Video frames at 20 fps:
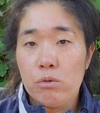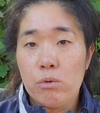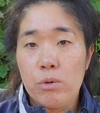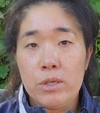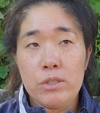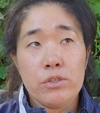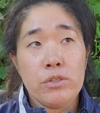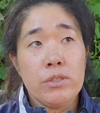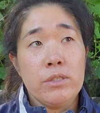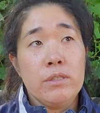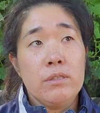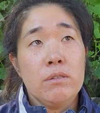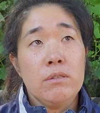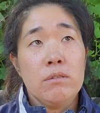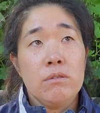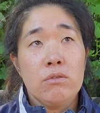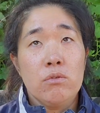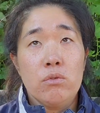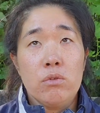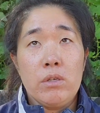question
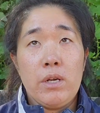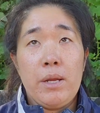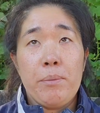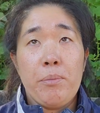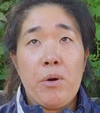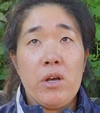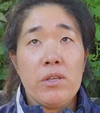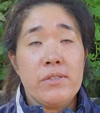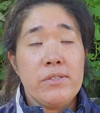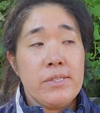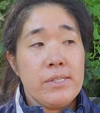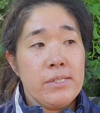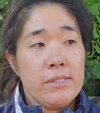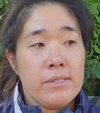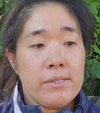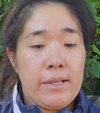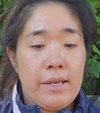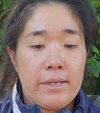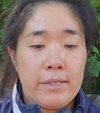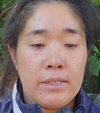or
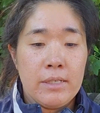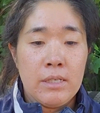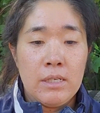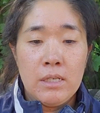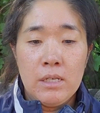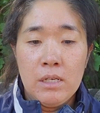hypothesis like,